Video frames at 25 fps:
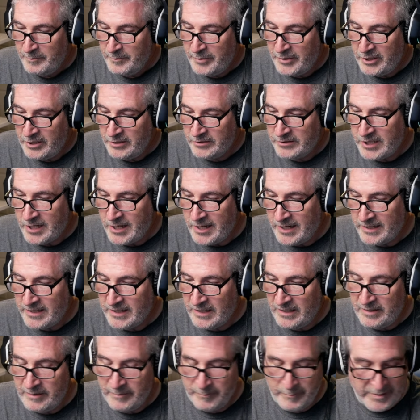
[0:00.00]
Paul talking
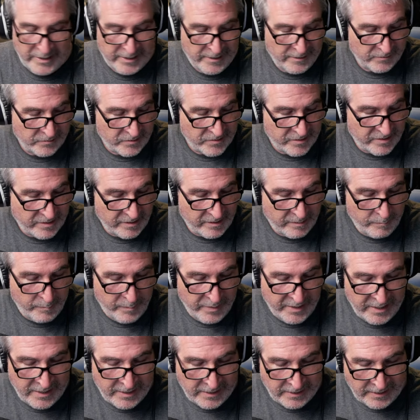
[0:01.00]
about
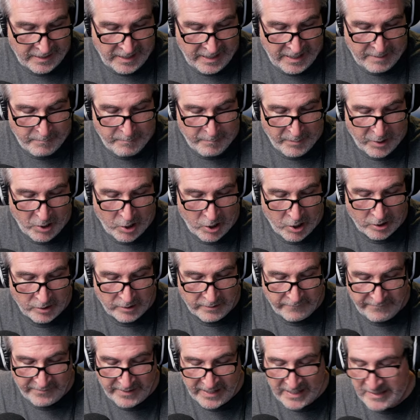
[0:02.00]
being a Paul
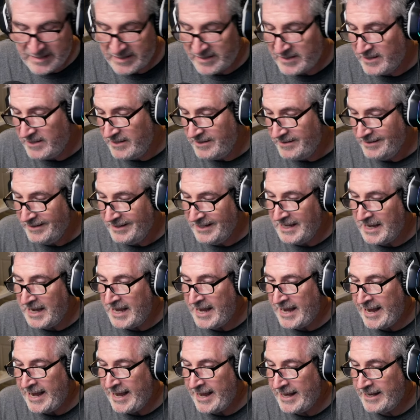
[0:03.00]
Levesque
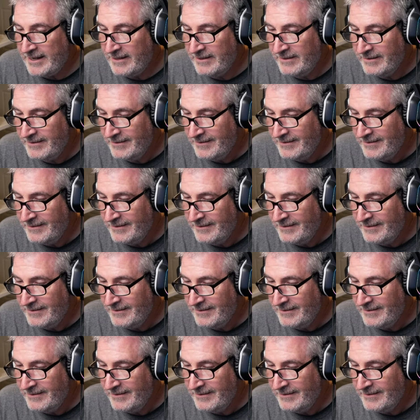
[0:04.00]
guy